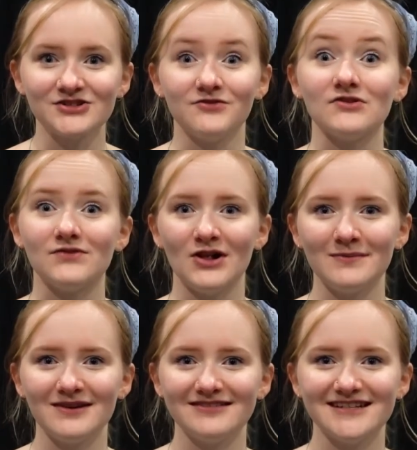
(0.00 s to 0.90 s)
So if you'll follow
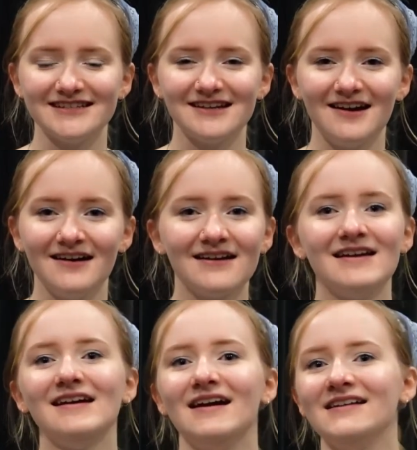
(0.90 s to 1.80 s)
me on TikTok
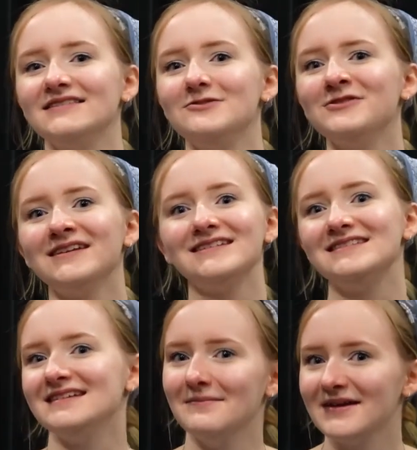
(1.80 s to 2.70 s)
and you can like
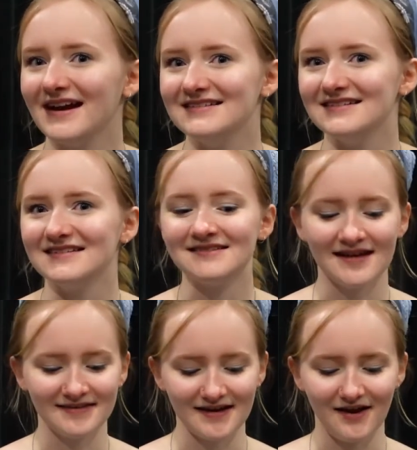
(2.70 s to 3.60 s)
DM me ideas,
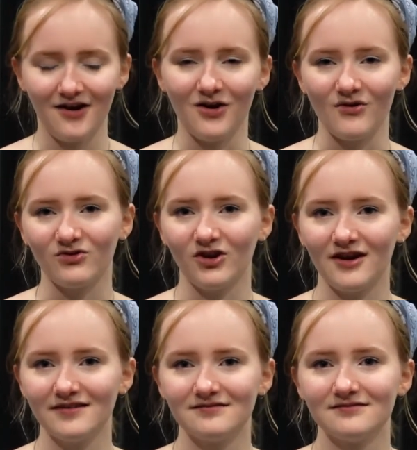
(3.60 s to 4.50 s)
and like I'll go for it.